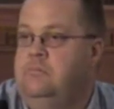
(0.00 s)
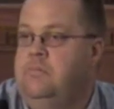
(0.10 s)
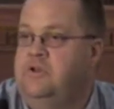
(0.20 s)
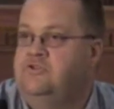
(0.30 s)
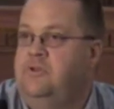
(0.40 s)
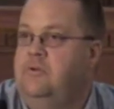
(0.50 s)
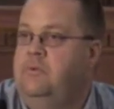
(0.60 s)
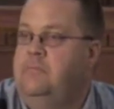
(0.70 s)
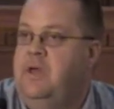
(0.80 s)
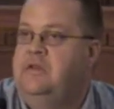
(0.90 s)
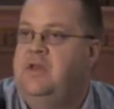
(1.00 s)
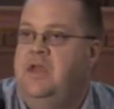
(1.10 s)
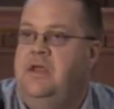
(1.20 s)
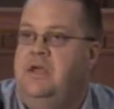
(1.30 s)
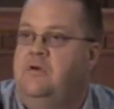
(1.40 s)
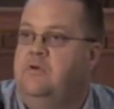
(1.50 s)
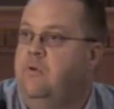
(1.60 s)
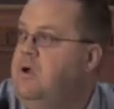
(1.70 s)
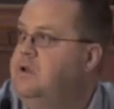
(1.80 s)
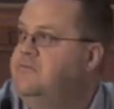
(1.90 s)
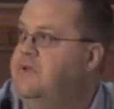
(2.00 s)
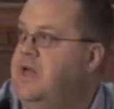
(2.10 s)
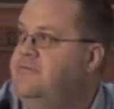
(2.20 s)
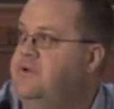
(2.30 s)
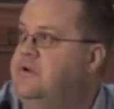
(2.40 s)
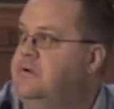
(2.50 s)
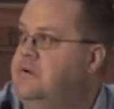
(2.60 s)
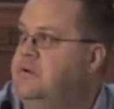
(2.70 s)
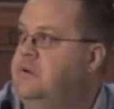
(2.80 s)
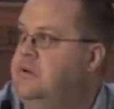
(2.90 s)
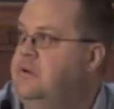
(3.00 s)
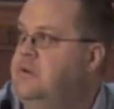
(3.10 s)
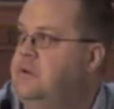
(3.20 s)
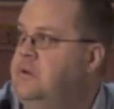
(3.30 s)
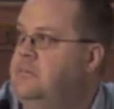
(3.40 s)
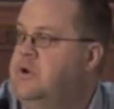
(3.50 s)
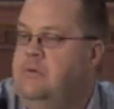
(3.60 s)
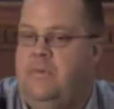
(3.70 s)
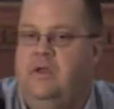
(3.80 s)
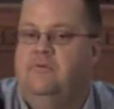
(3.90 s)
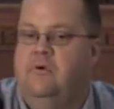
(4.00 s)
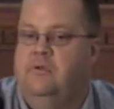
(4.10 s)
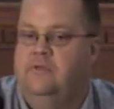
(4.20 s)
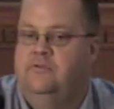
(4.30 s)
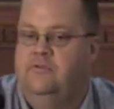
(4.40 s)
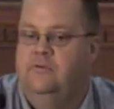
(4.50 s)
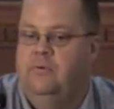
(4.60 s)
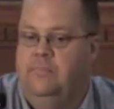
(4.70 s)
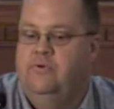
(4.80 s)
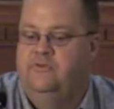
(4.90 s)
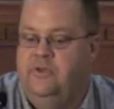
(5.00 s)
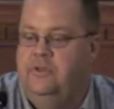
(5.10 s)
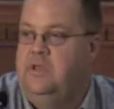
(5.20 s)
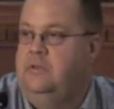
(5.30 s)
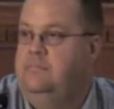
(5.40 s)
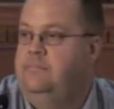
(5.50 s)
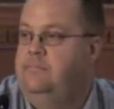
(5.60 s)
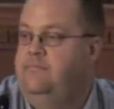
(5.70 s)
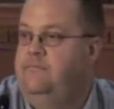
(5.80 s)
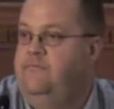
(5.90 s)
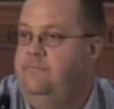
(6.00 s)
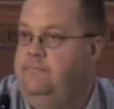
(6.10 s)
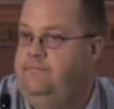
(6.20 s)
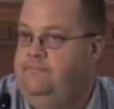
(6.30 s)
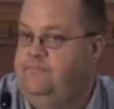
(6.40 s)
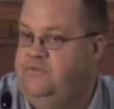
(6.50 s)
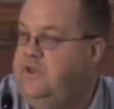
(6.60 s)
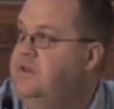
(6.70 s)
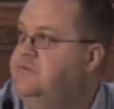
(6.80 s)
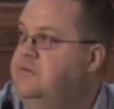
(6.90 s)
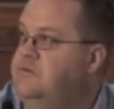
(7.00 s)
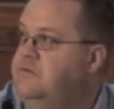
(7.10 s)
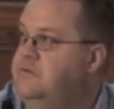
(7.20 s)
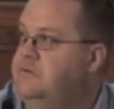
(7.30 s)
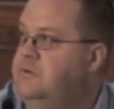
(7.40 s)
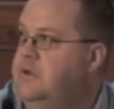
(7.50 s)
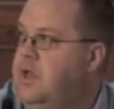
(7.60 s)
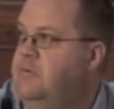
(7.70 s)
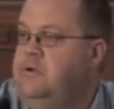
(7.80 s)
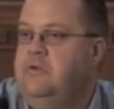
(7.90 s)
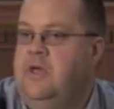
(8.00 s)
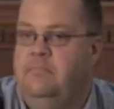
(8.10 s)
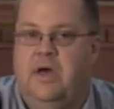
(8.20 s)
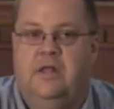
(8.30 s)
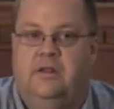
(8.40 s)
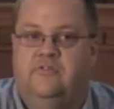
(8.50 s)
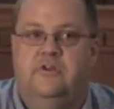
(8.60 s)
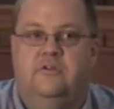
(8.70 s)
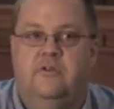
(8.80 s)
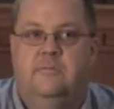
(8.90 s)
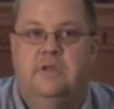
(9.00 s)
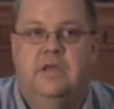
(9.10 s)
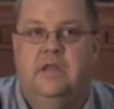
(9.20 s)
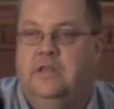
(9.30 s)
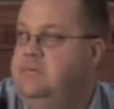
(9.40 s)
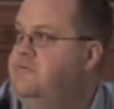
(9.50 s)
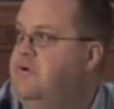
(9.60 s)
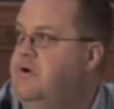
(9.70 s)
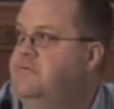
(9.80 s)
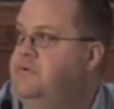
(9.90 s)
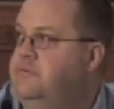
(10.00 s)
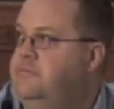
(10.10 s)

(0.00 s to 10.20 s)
make sure that we maintain a good quality of life here. But our main role is to represent the citizens, and we do that by listening to them and getting them involved.